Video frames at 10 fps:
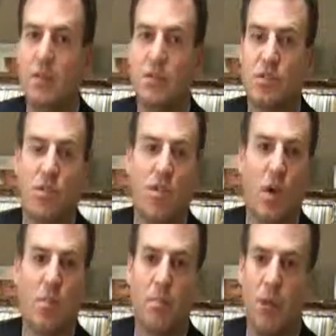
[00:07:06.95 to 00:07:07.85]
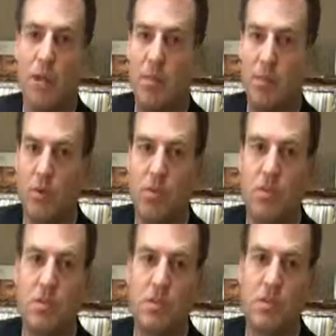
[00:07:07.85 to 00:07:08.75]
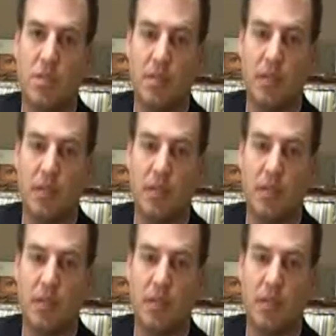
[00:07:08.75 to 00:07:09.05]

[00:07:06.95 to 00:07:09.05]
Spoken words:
so that you don't burn any bridges